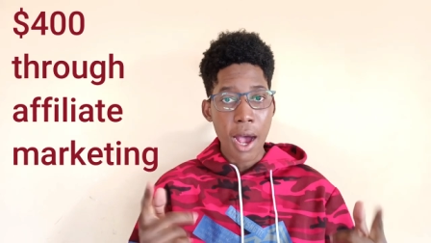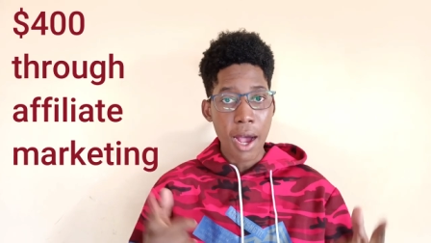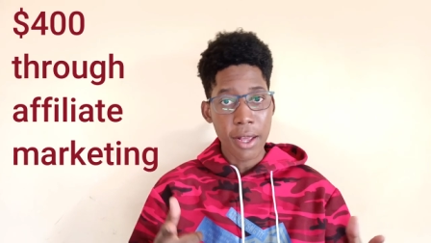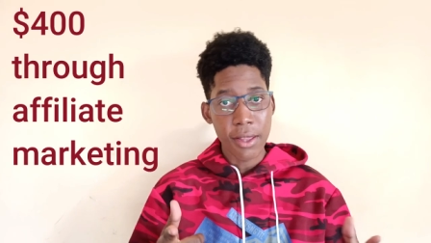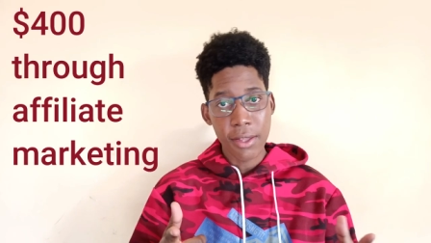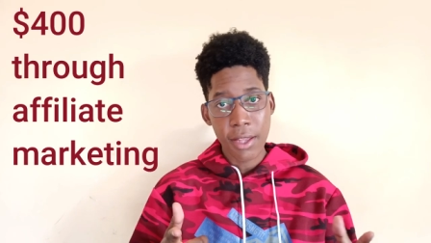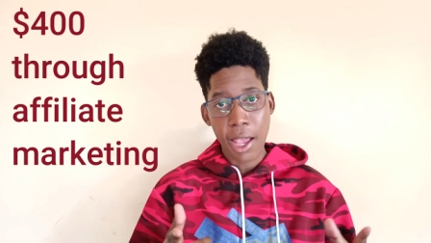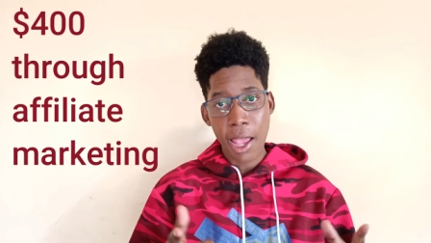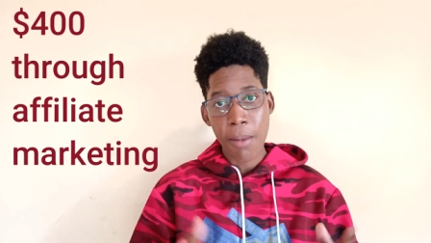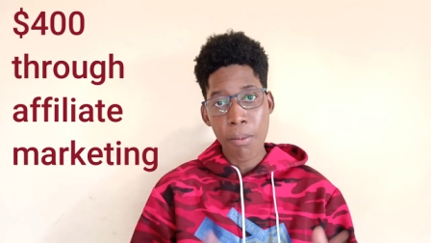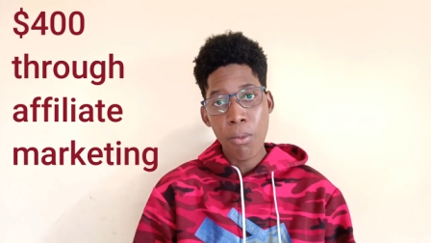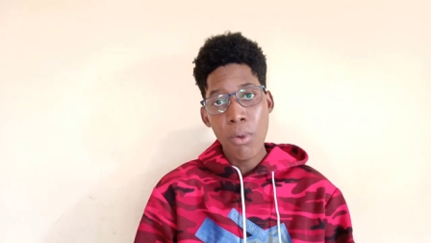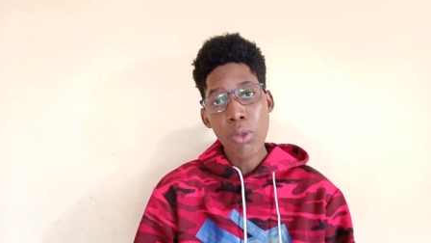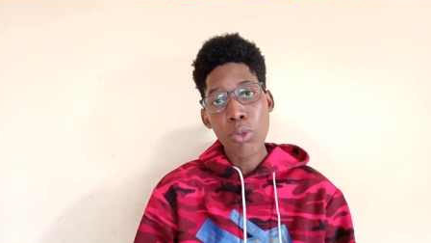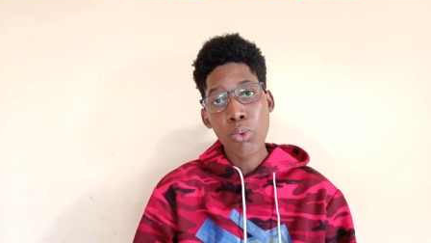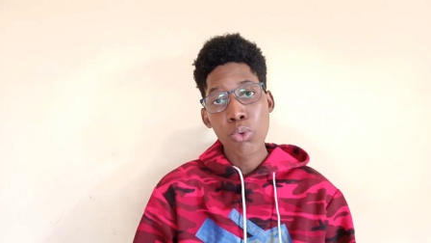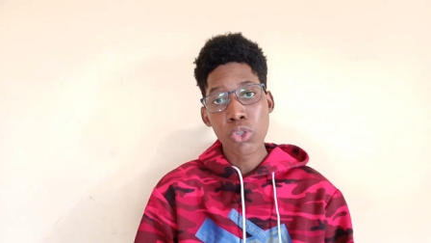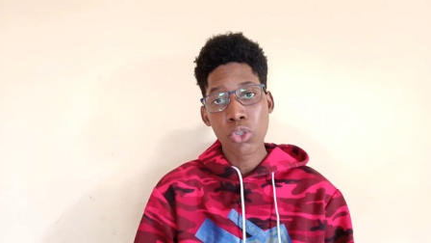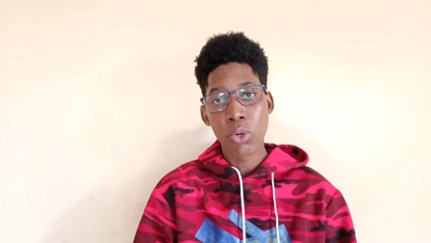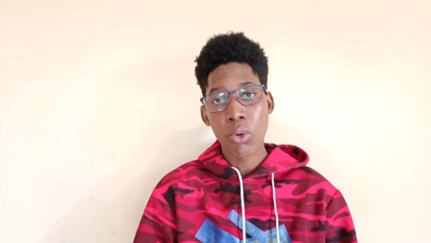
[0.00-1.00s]
and I'm
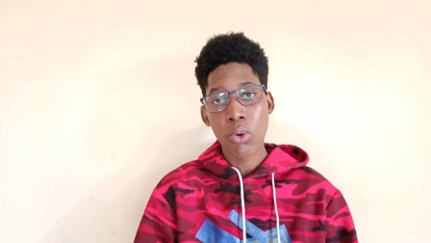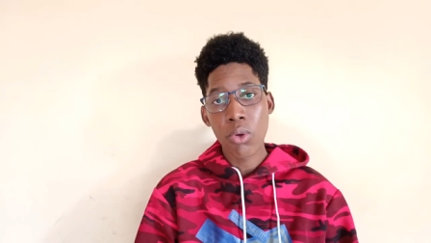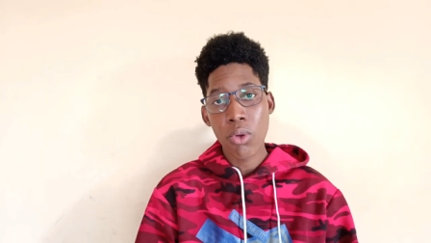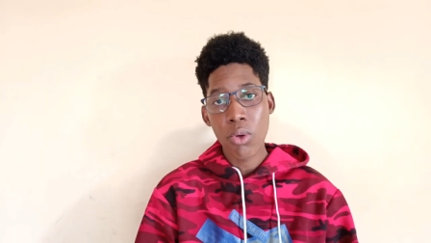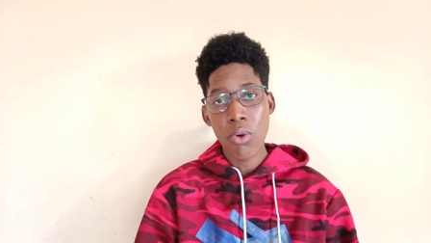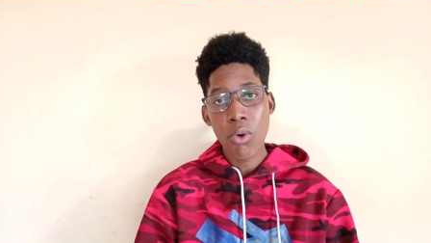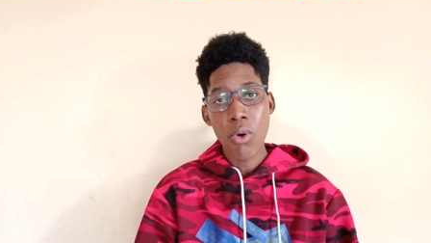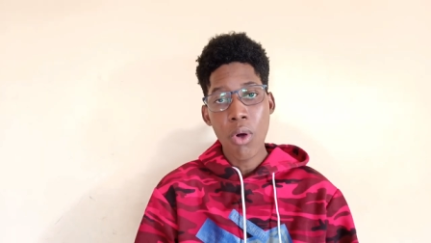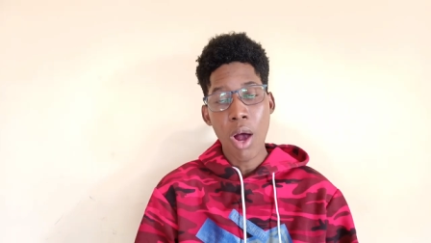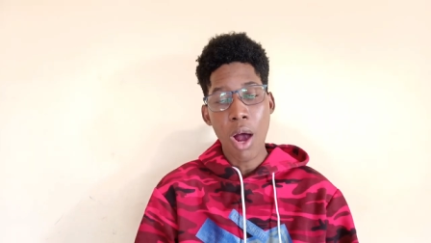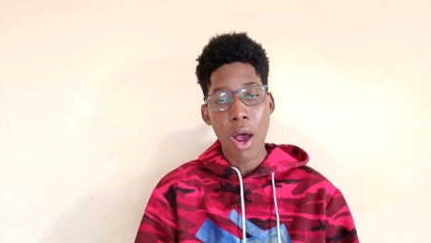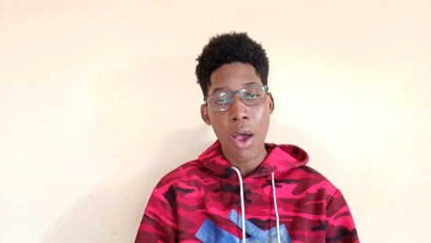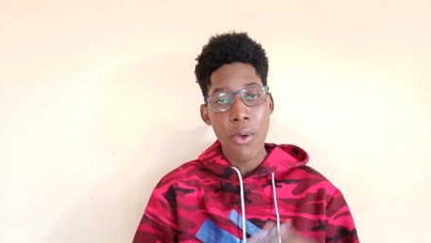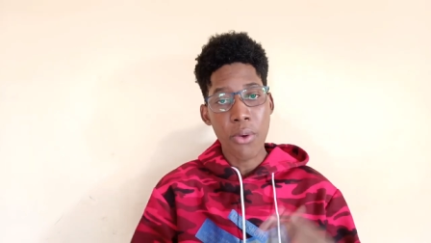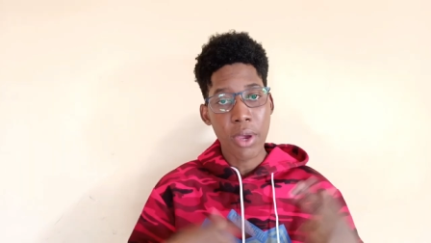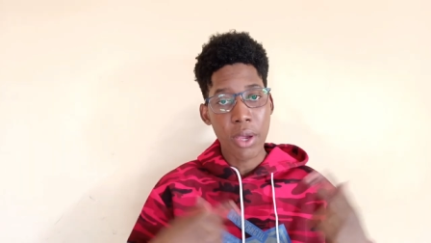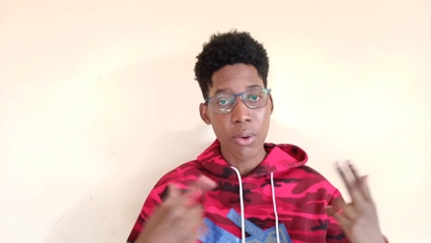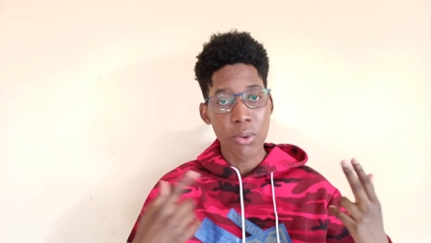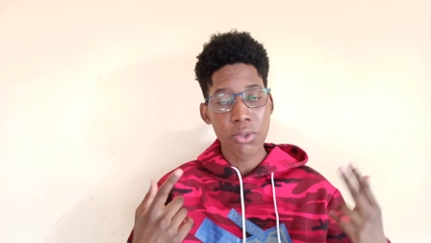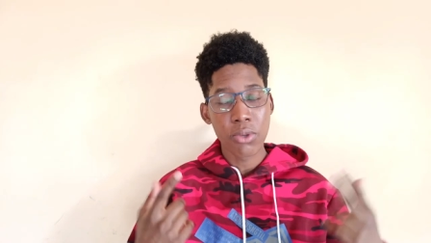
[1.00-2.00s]
going to show you how
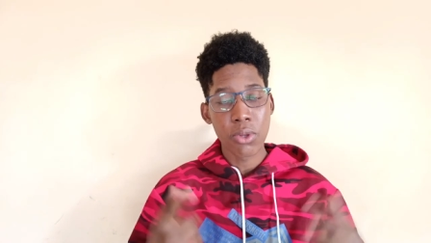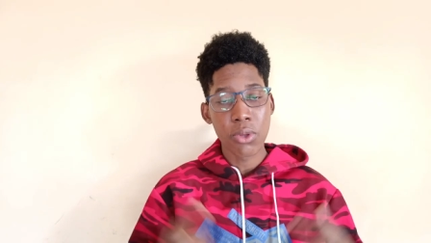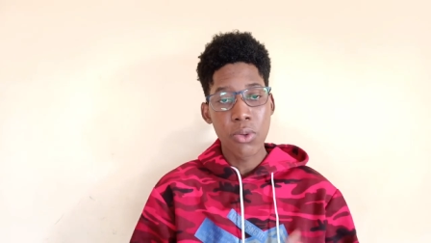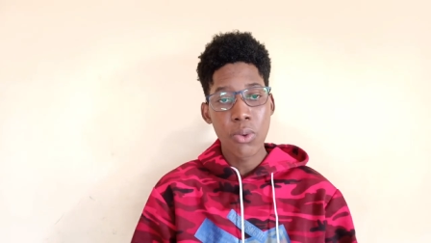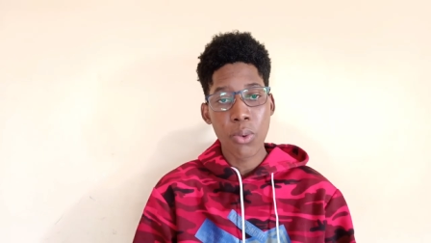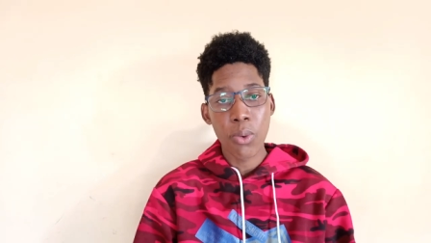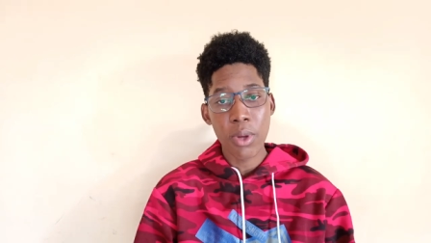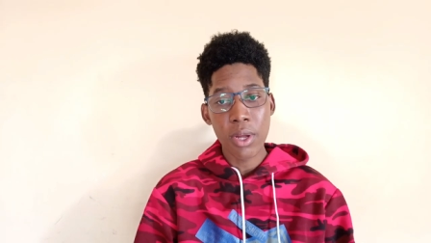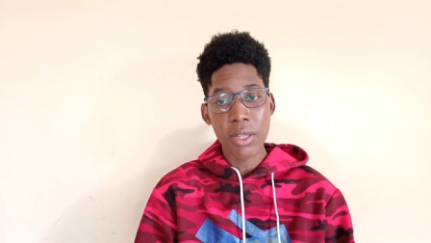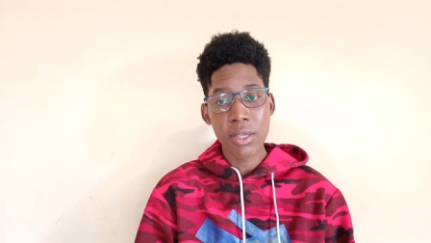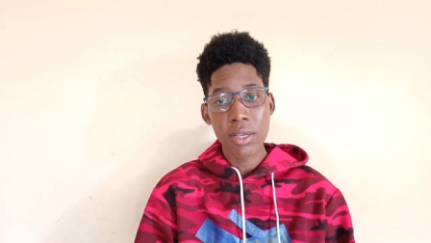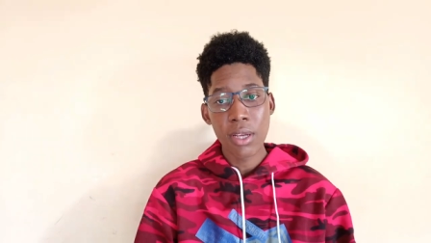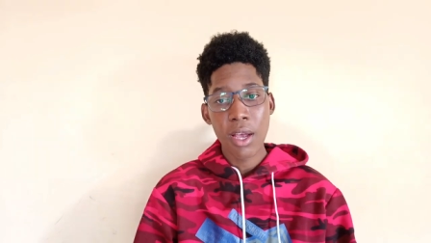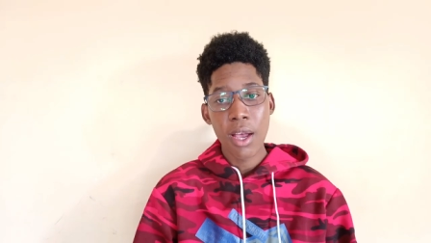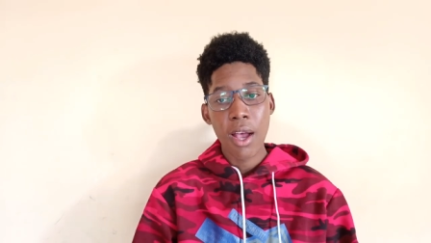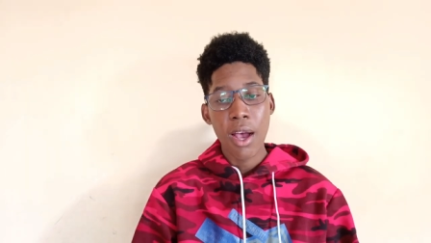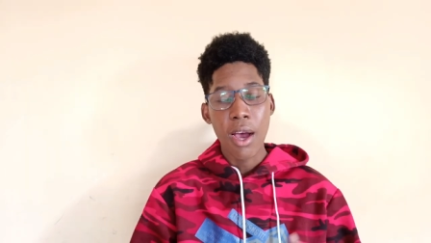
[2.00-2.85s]
you can also do it